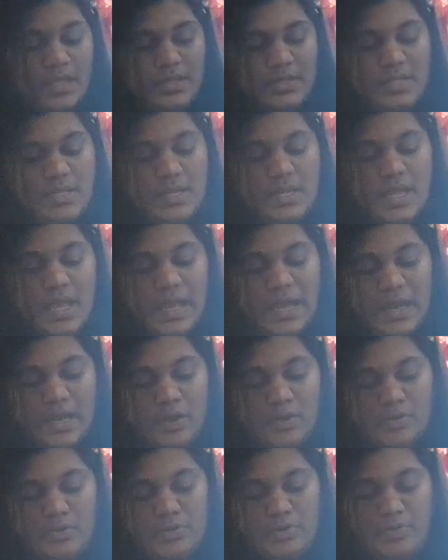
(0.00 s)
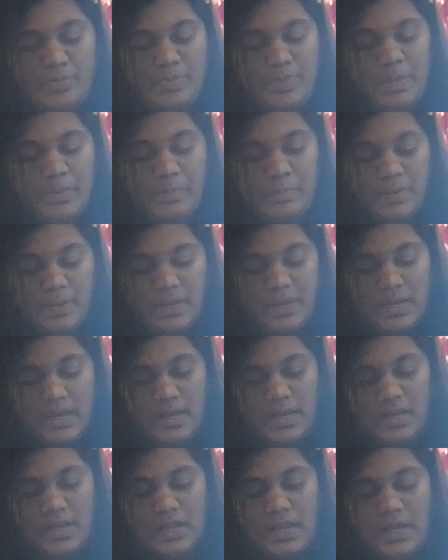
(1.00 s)
Then, how do
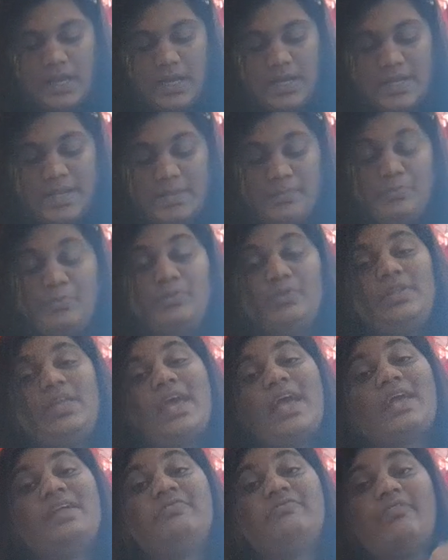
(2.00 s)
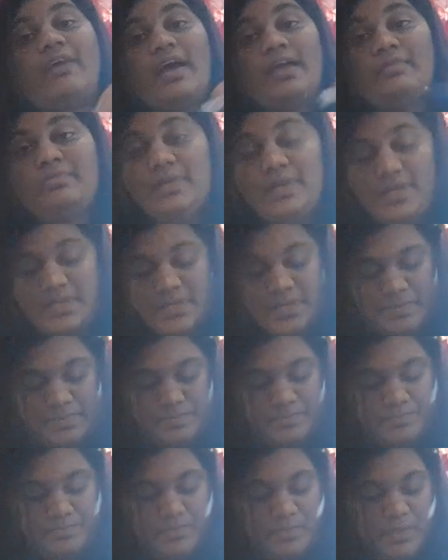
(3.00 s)
people adapt to their environment?
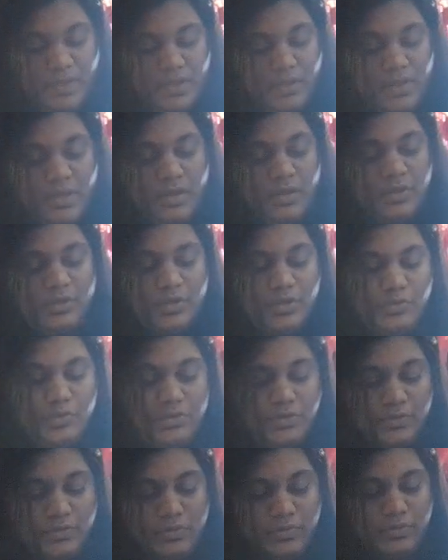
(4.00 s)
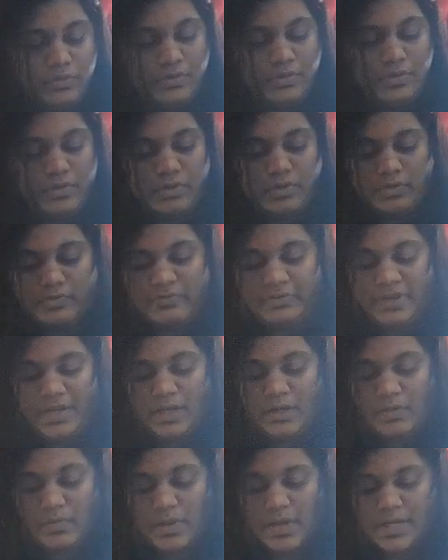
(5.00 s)
Due to
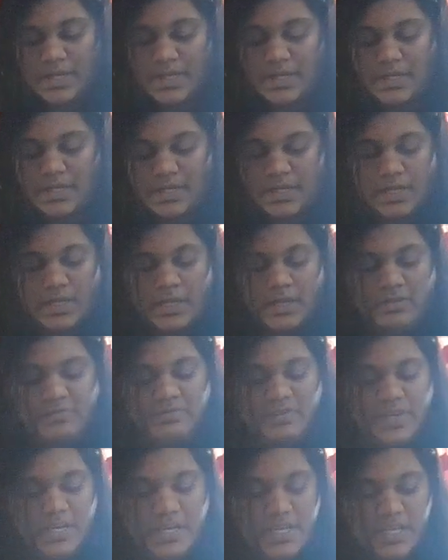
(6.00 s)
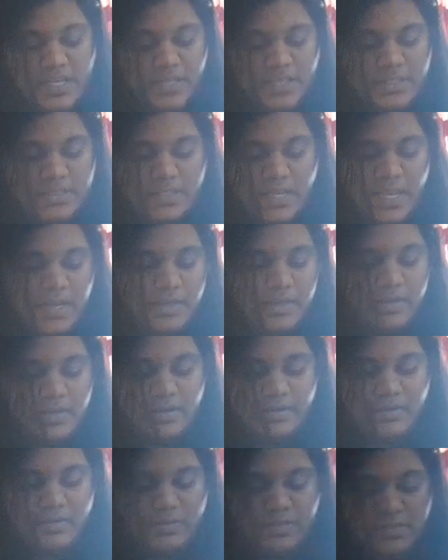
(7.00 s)
frequent floodings and
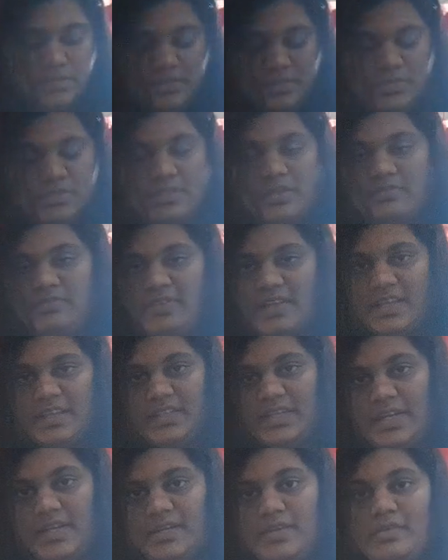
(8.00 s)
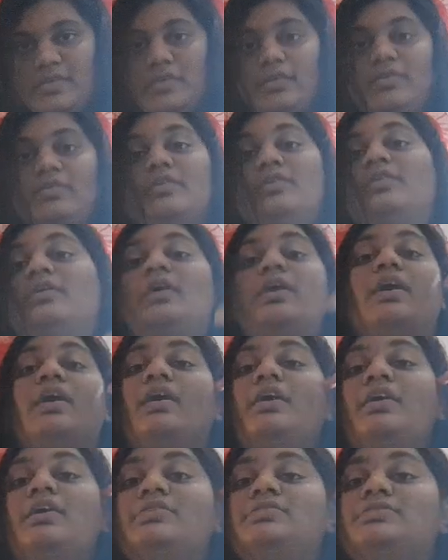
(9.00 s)
stuff like that,
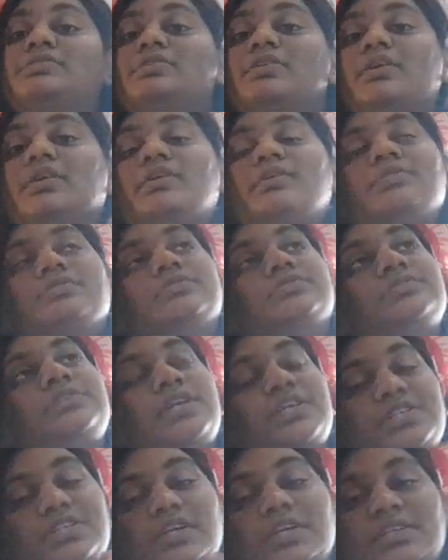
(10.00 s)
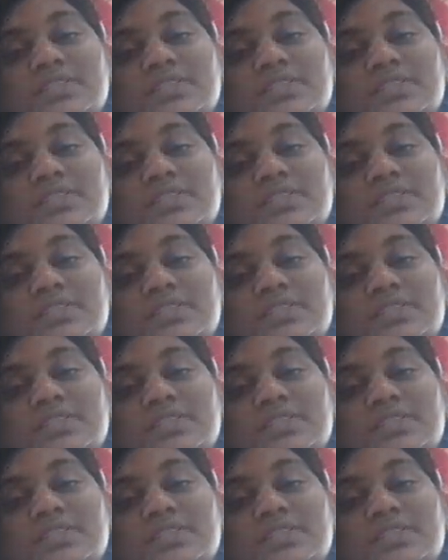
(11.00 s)
uh, natural